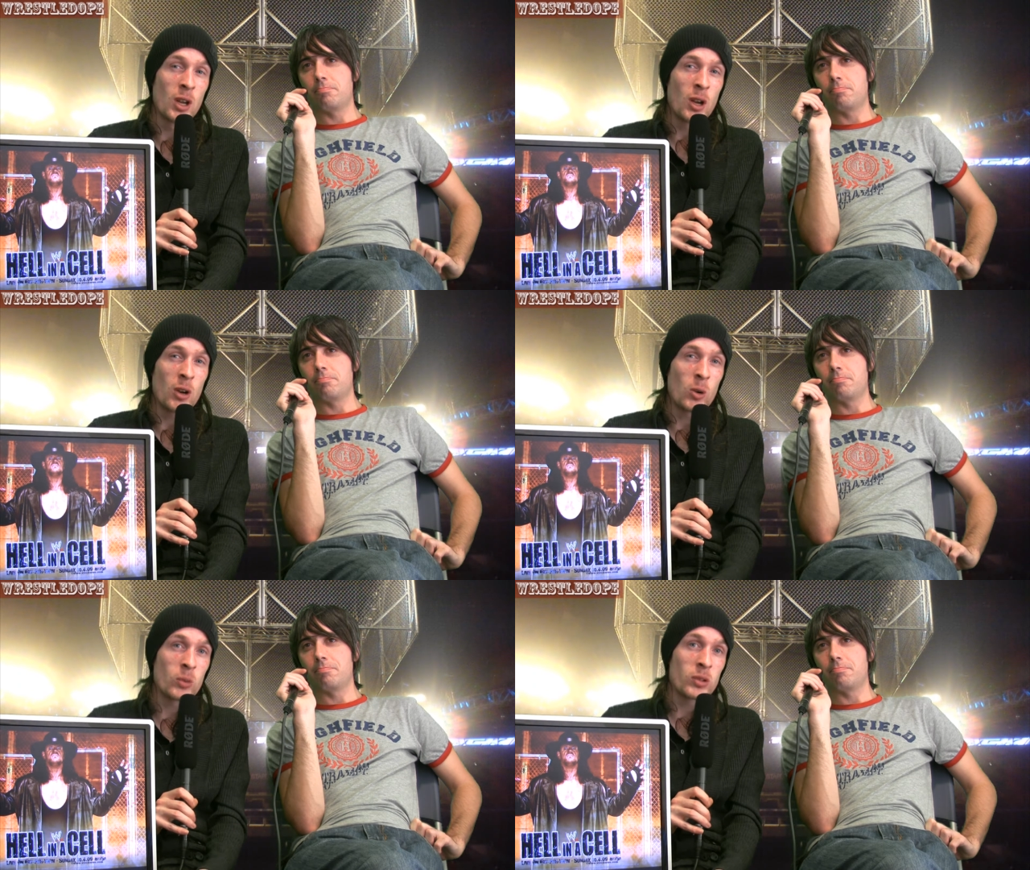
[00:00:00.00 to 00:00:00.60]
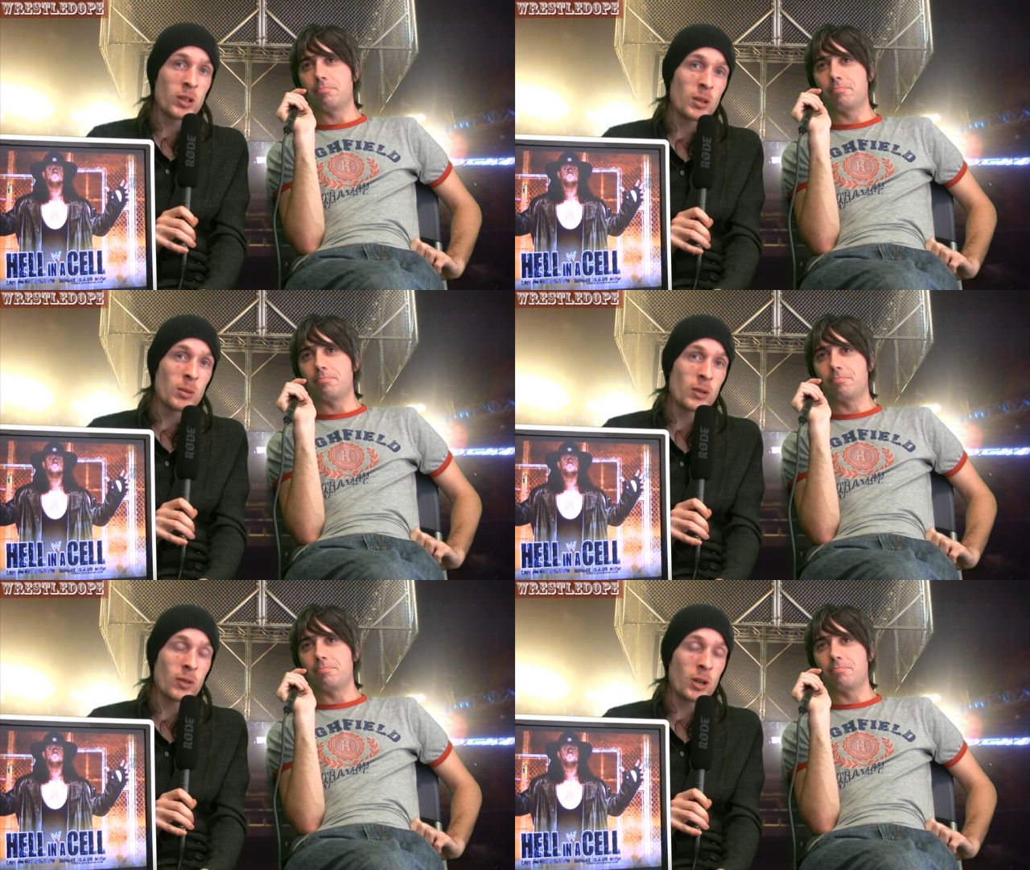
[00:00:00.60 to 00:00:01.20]
Speaker 1: I always think a bit
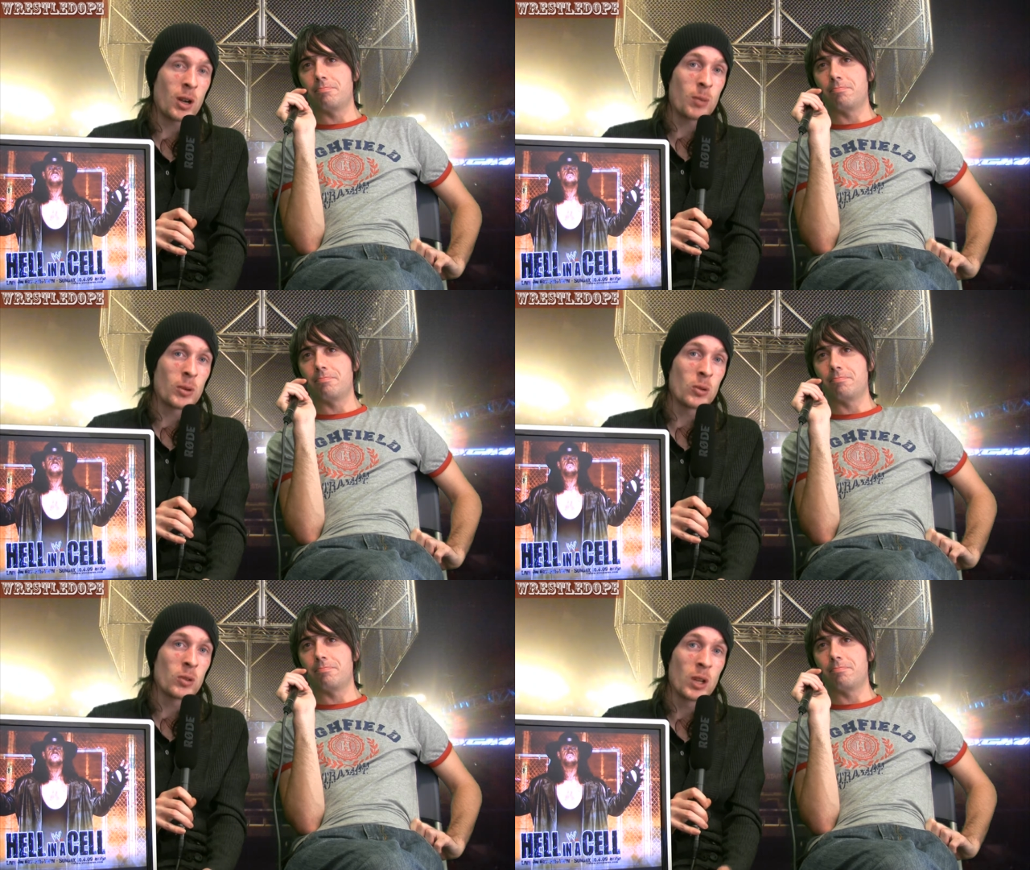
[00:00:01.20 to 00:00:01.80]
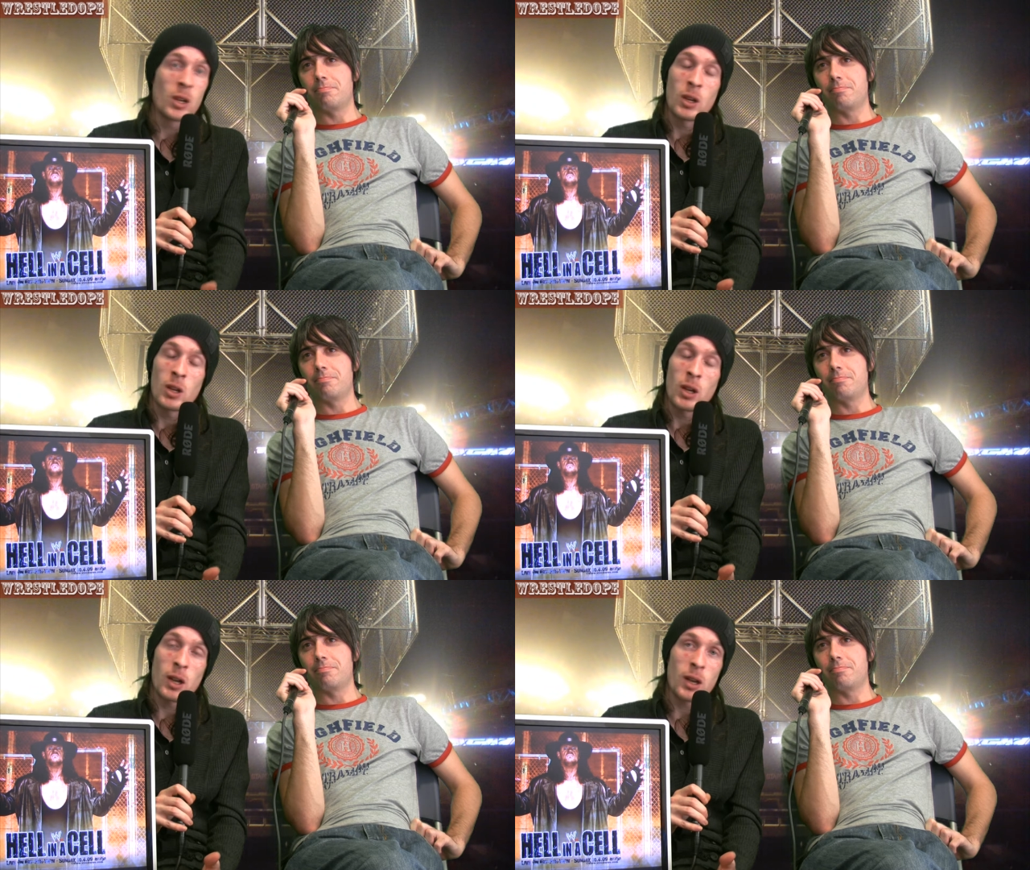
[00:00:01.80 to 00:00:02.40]
of a cop-out
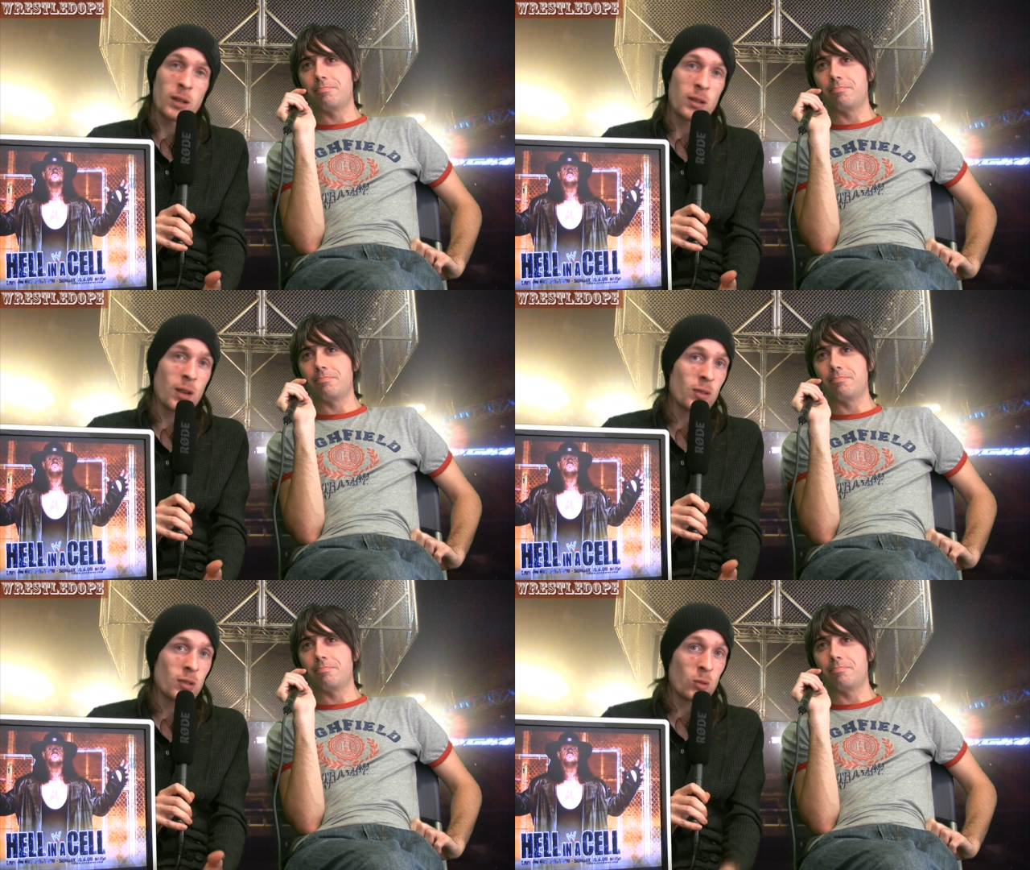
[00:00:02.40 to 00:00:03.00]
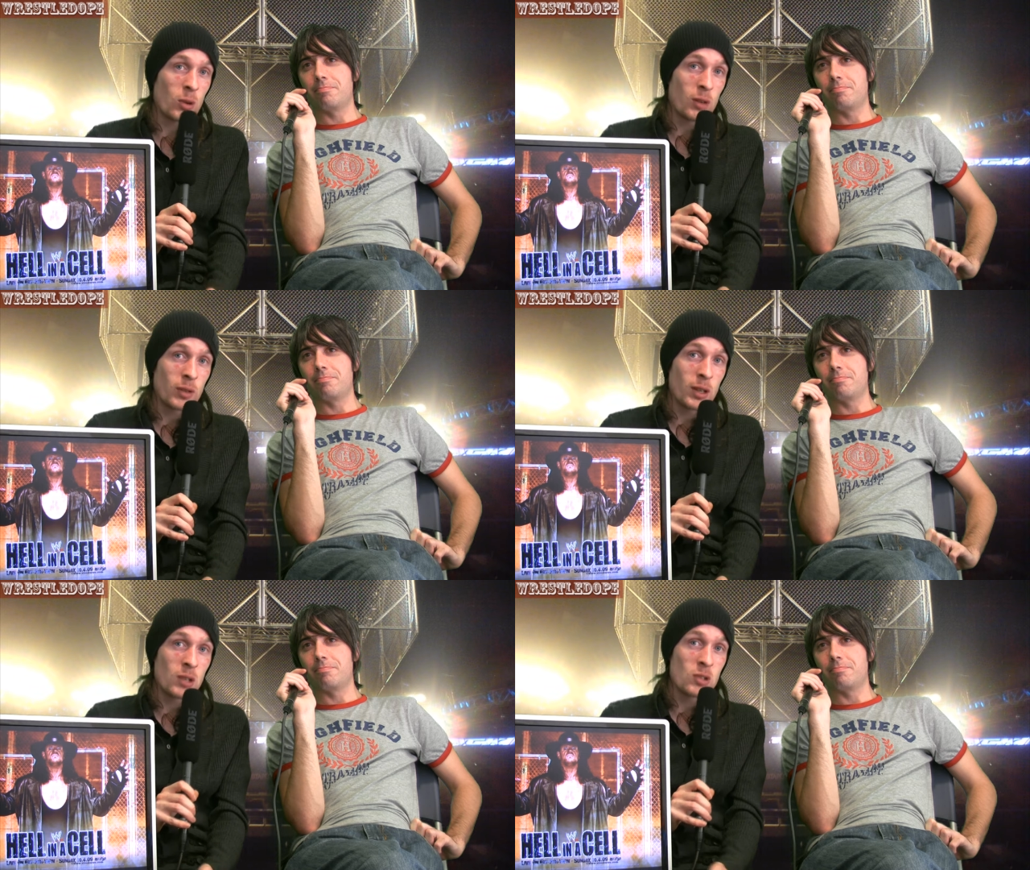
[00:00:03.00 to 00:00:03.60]
uh, to have a
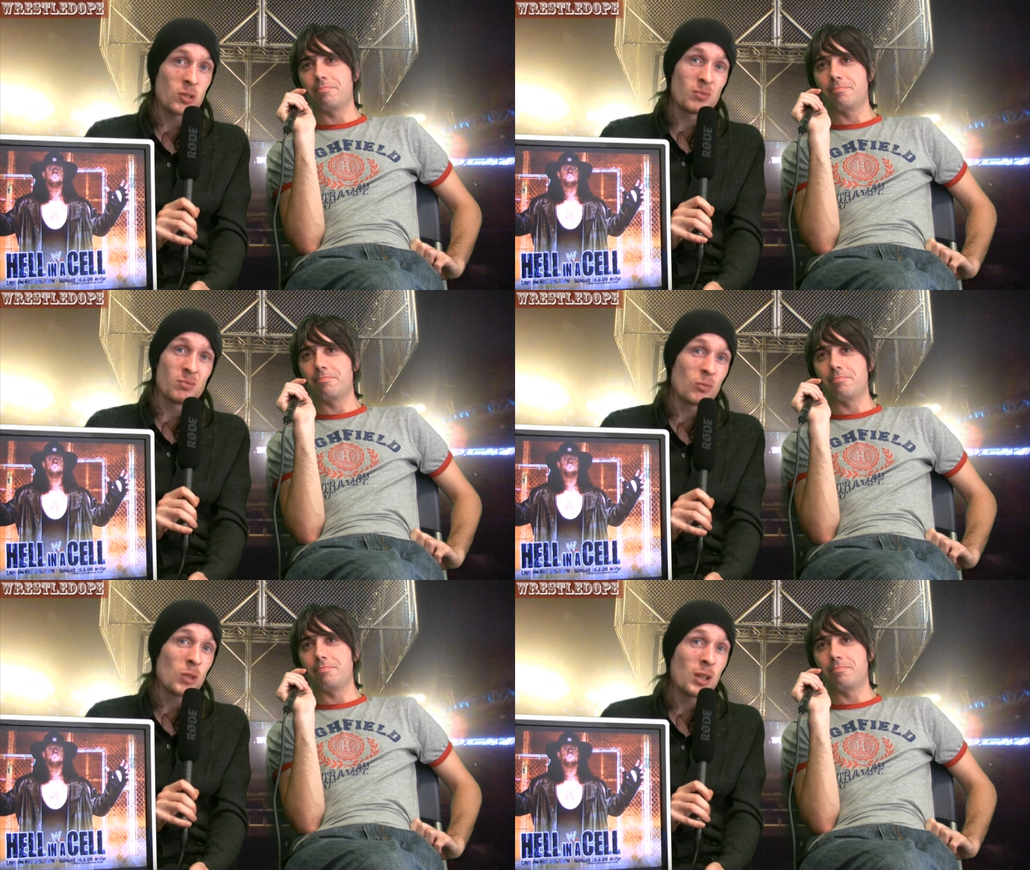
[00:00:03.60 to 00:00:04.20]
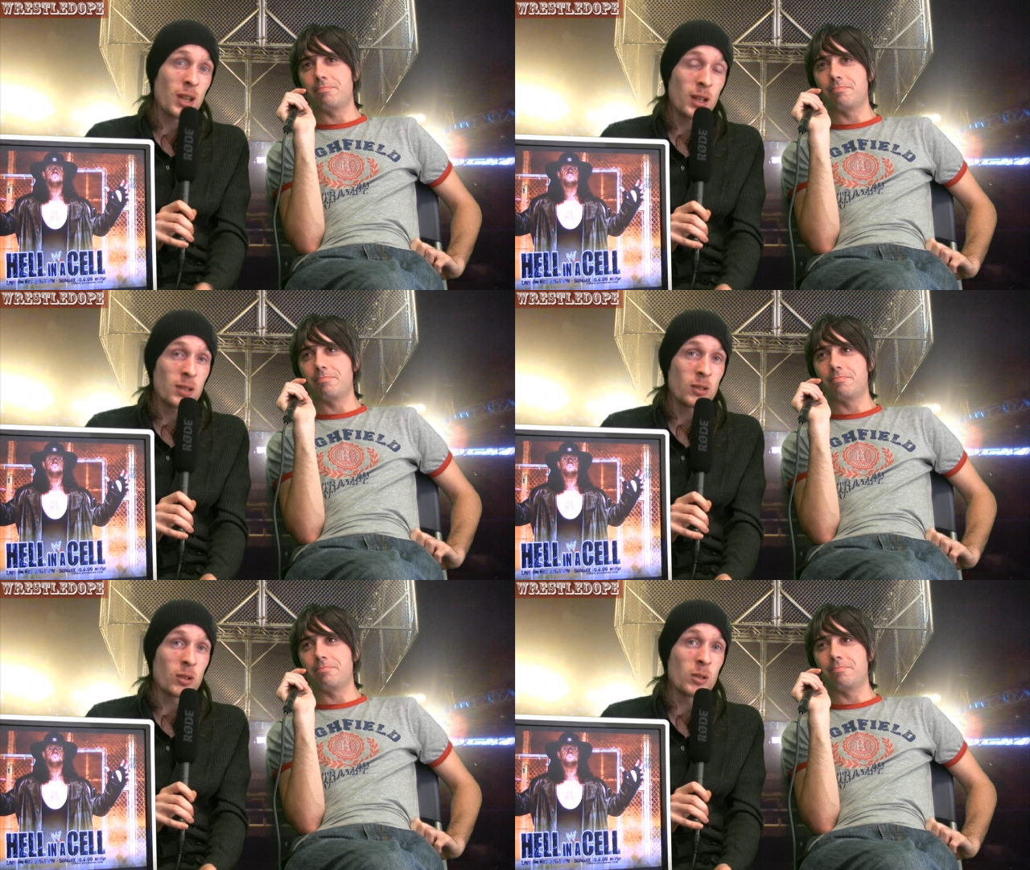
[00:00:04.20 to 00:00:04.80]
disqualification really any
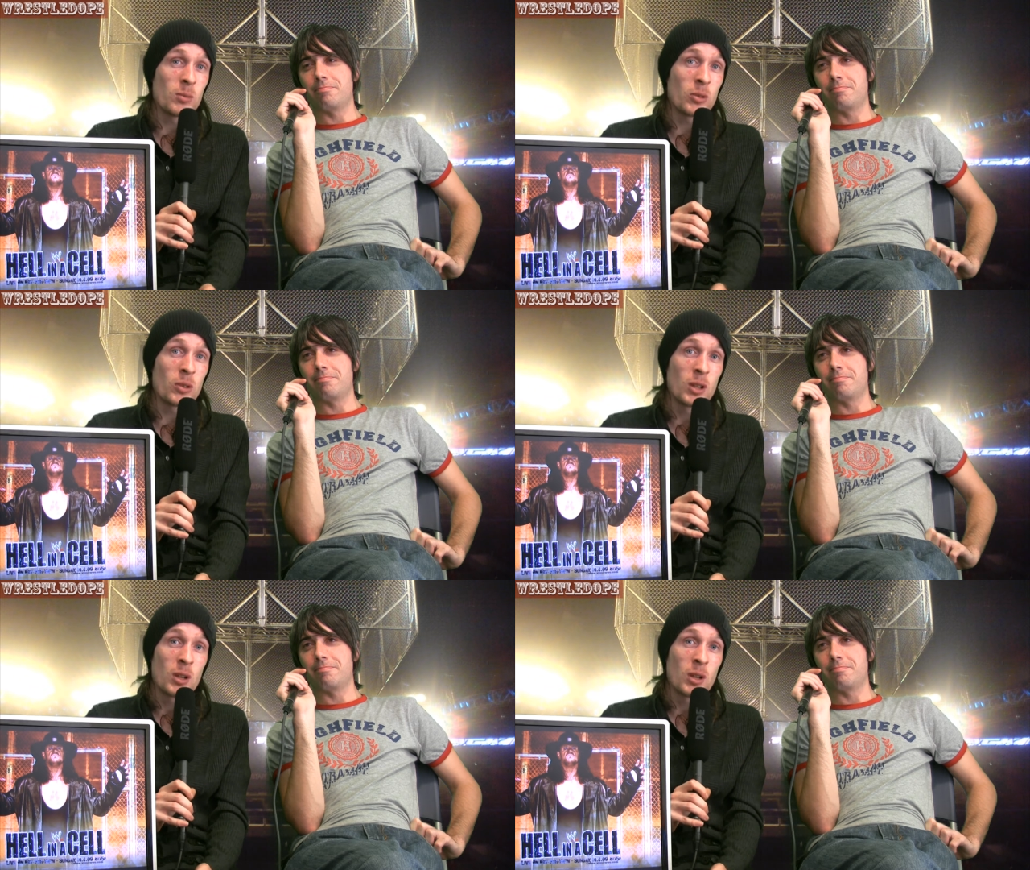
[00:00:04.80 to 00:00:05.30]
time, but